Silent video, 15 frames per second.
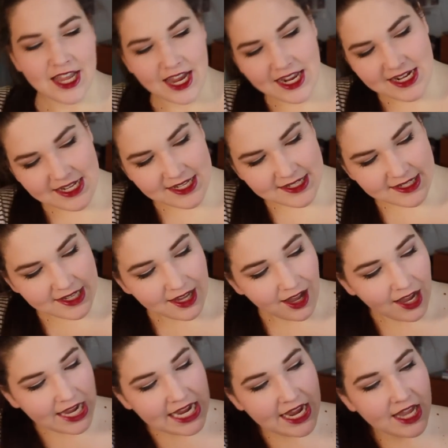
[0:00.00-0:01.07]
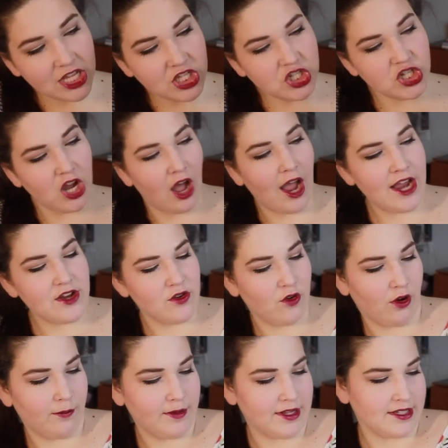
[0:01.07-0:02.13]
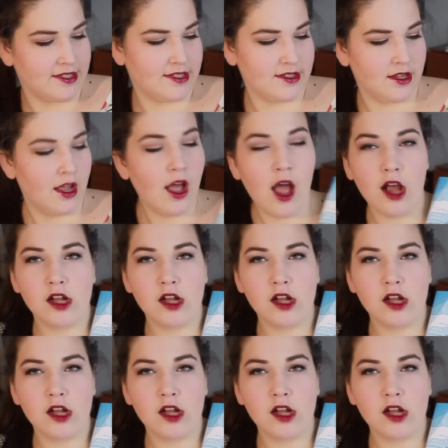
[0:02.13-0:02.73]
It is a ginormous